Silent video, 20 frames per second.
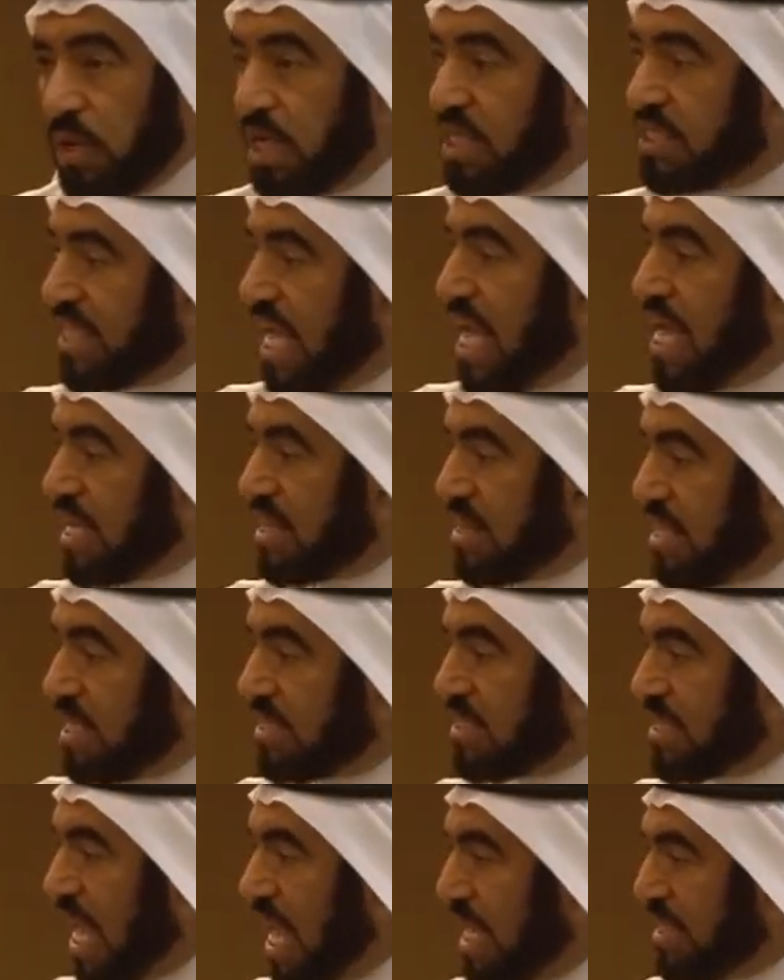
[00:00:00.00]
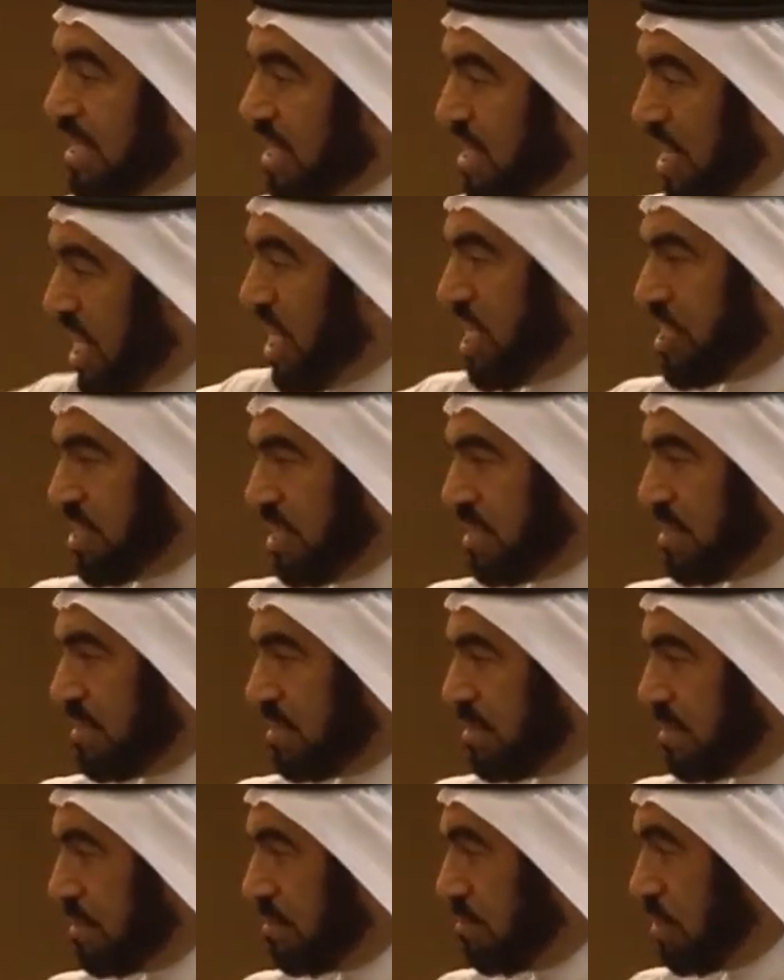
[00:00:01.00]
will take this as a religion
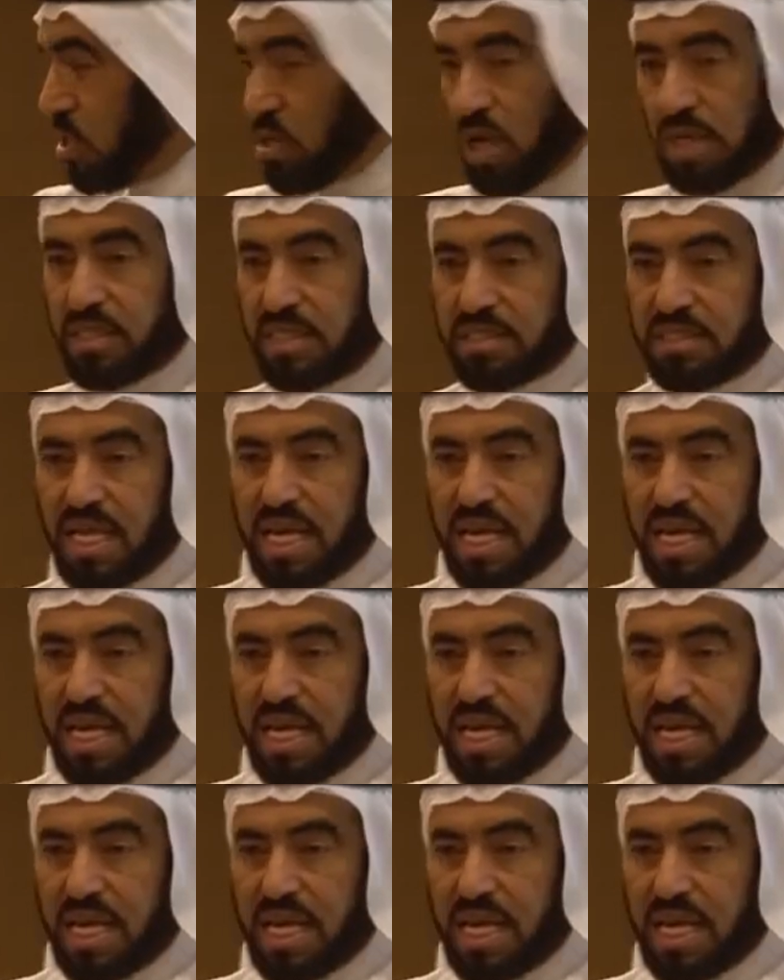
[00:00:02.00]
because